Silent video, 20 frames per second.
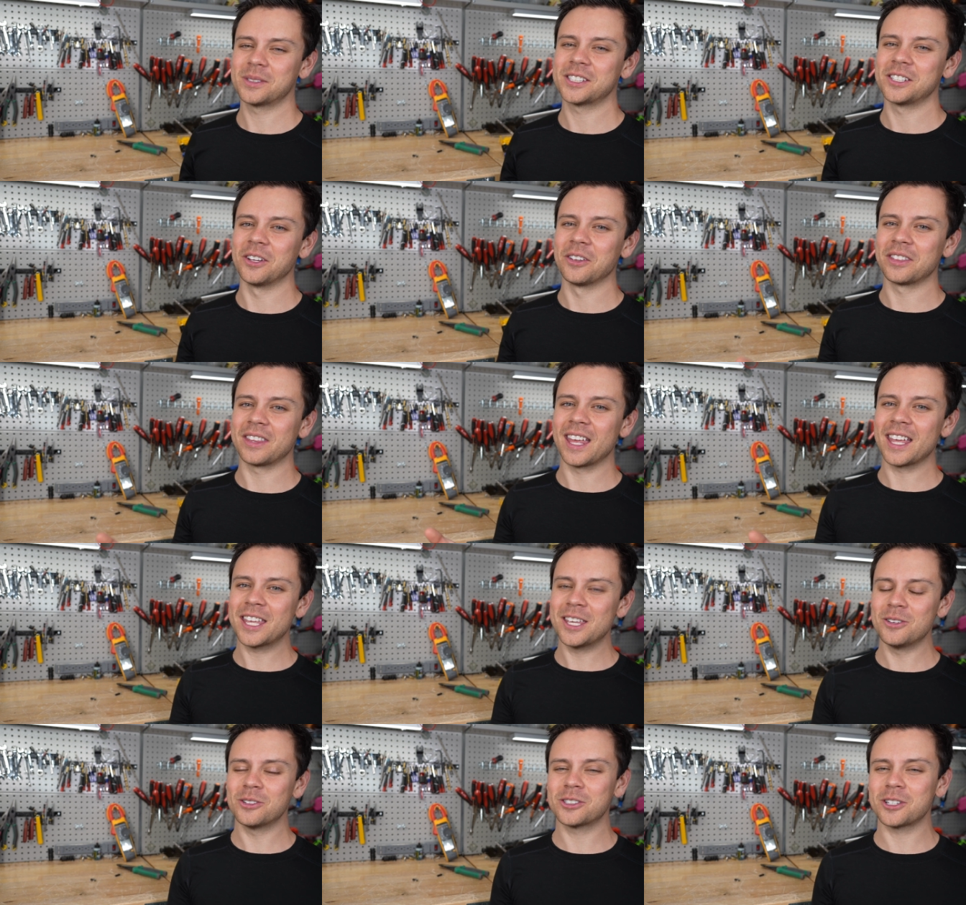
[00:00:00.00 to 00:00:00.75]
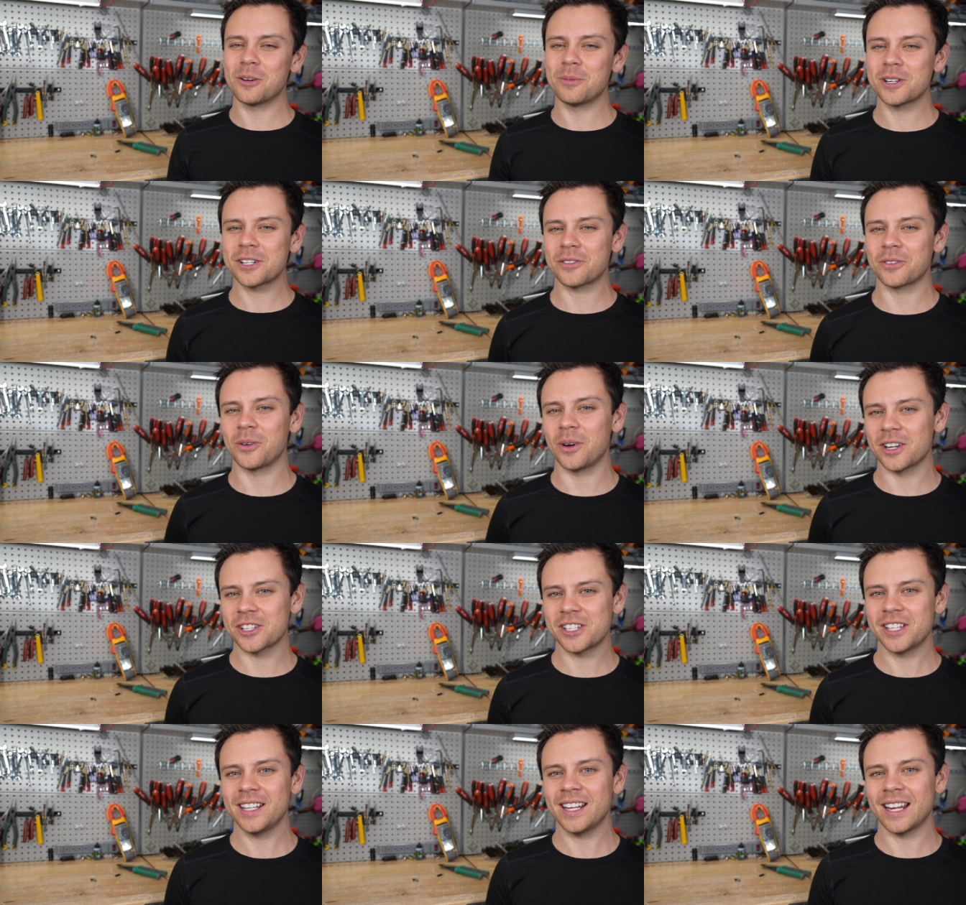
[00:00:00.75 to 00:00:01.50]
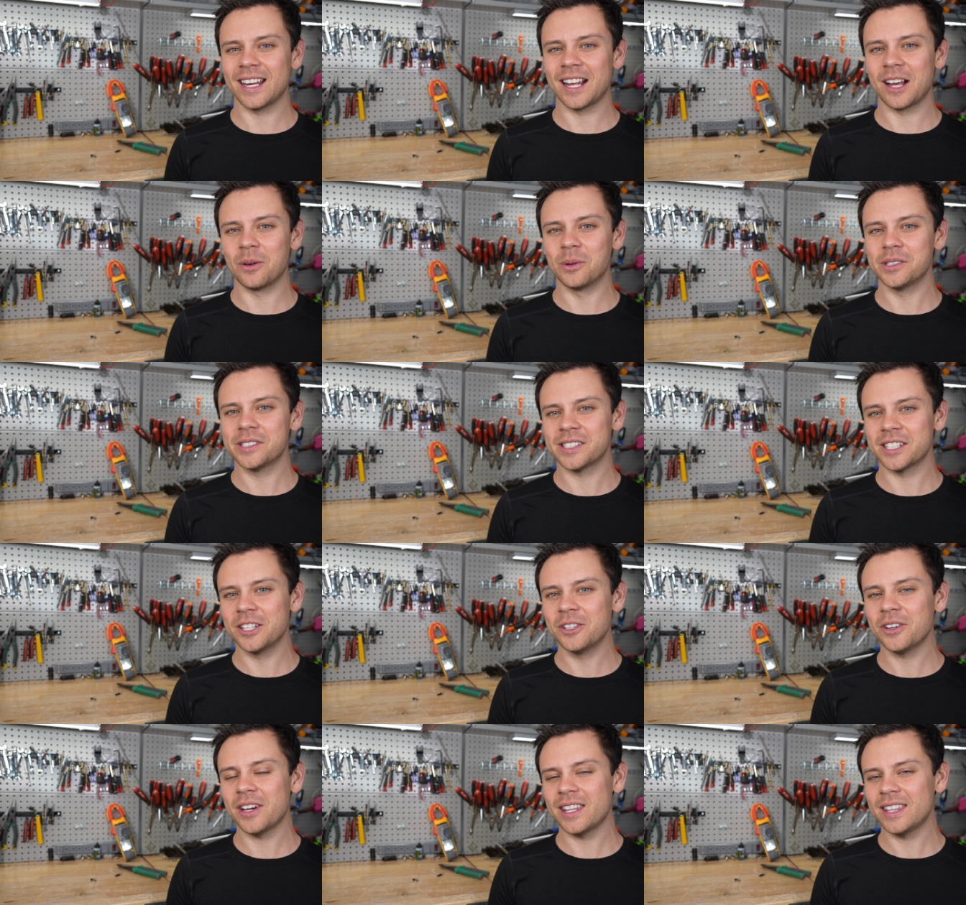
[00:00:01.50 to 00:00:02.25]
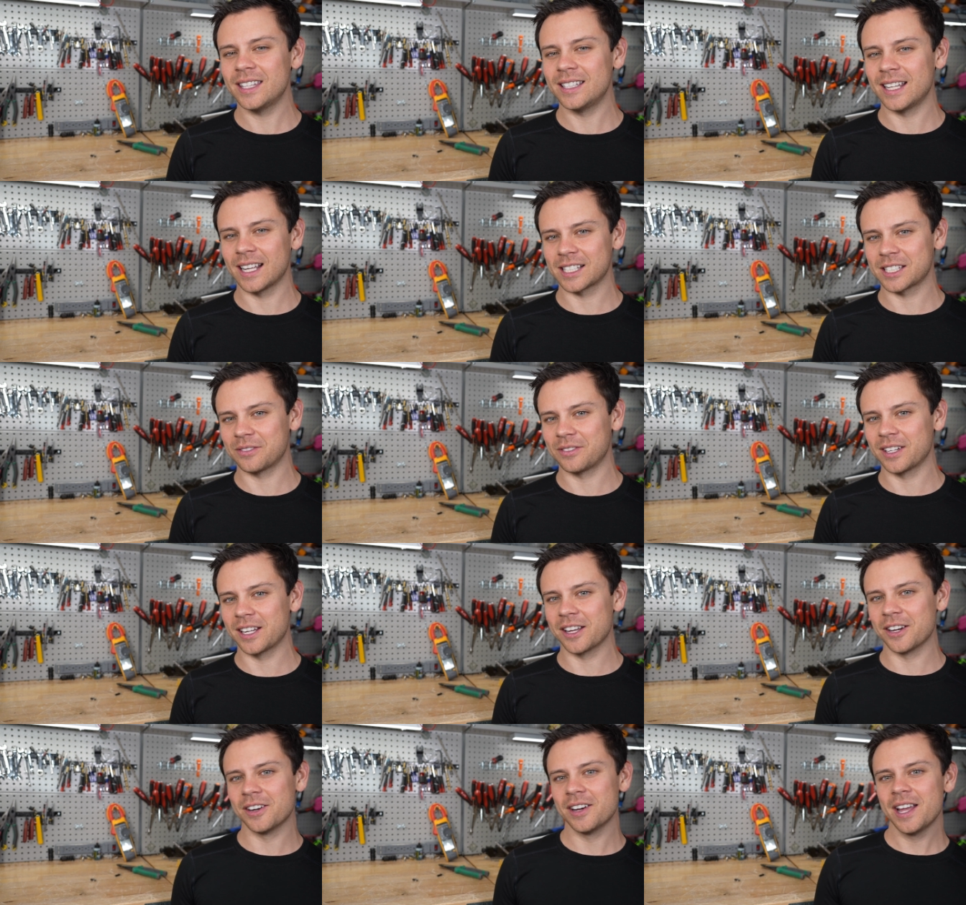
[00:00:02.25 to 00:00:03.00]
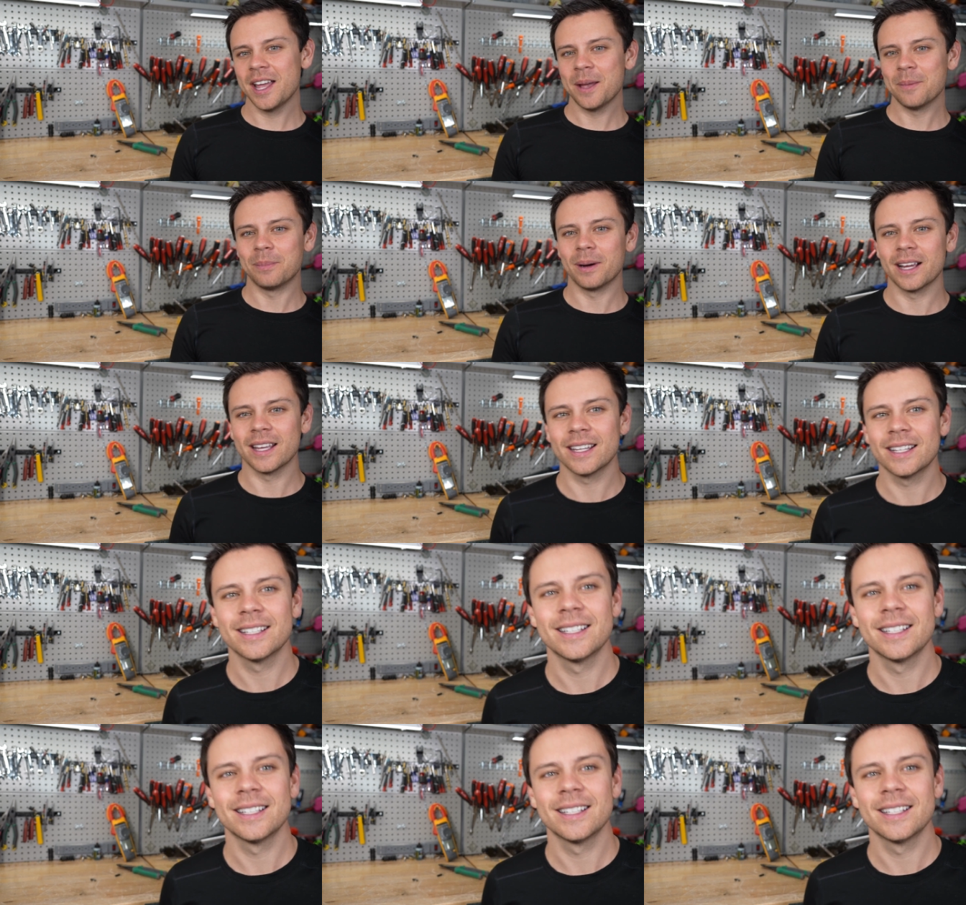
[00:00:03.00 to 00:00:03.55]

So thank you so much for watching, and I will see you in the next video. Bye.